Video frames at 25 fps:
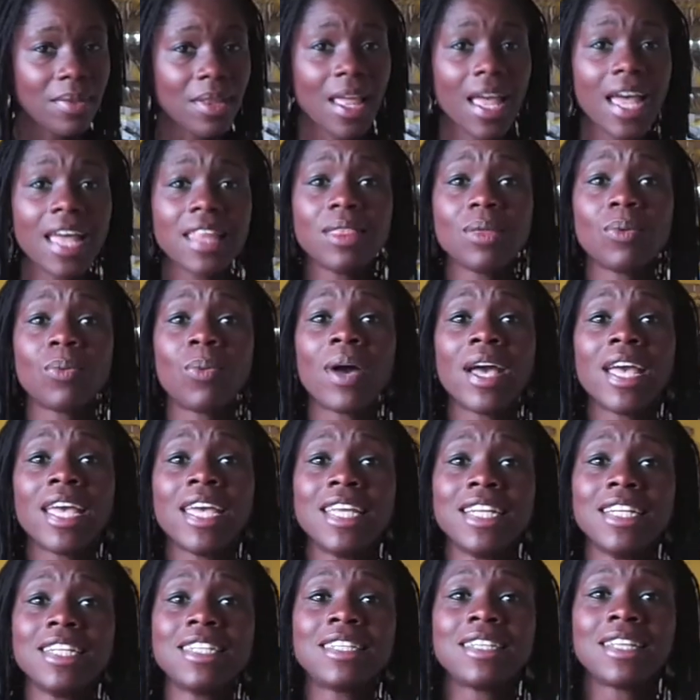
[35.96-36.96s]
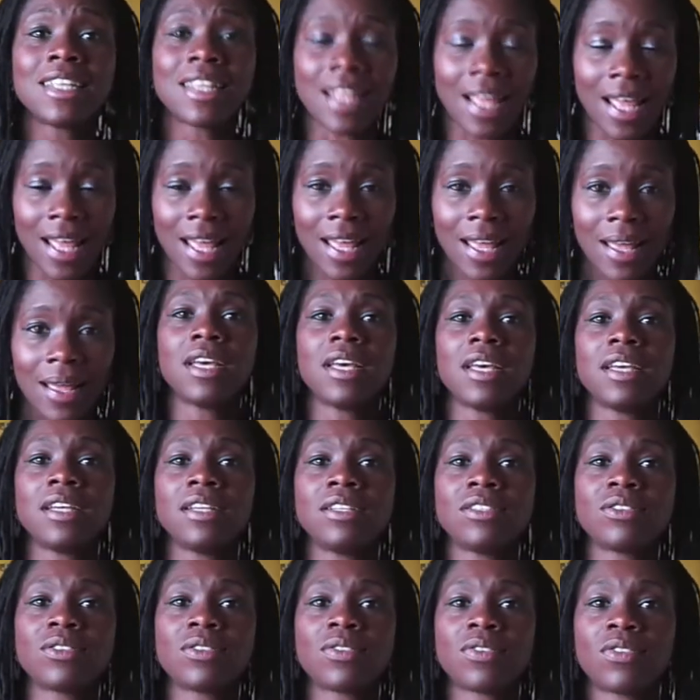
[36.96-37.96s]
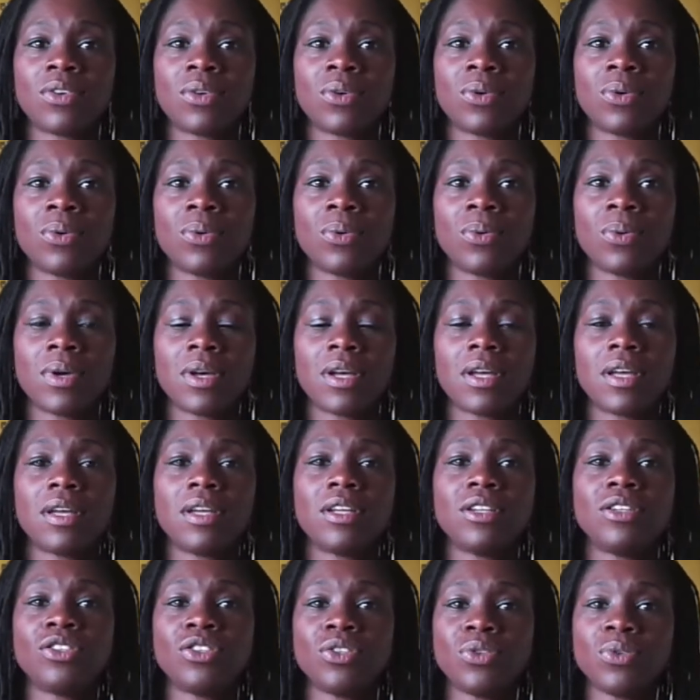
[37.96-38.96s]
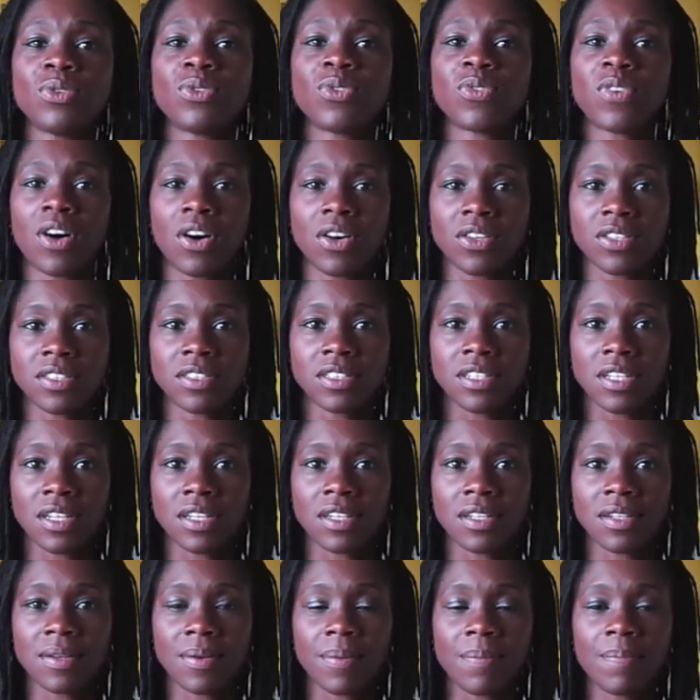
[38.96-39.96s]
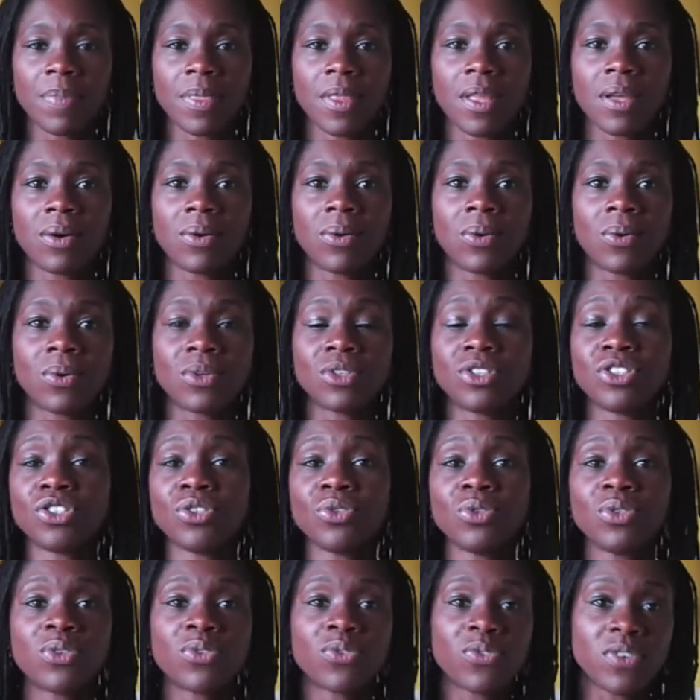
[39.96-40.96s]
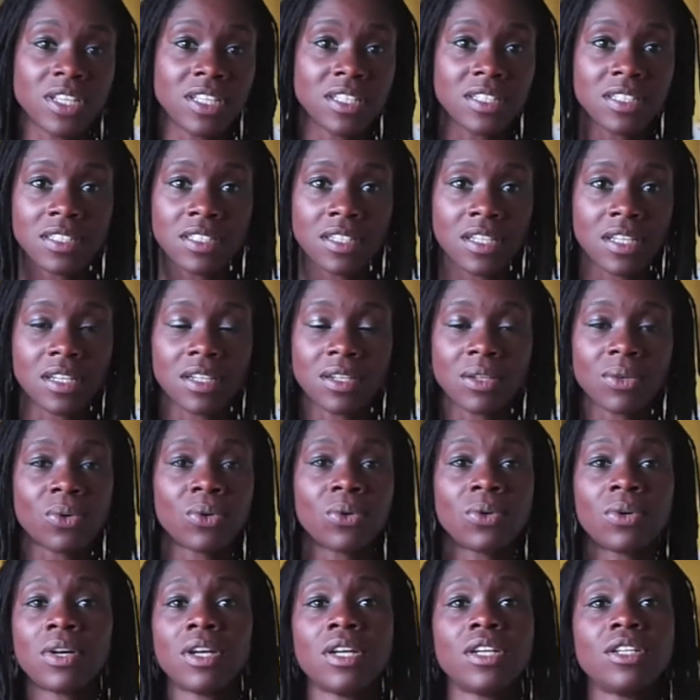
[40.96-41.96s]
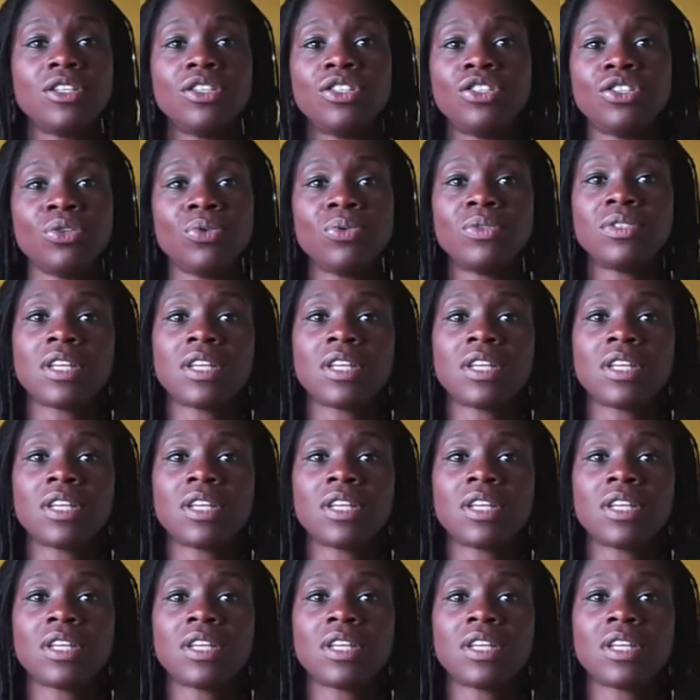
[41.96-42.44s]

And the way into that is through juice fasting or juice feasting or juice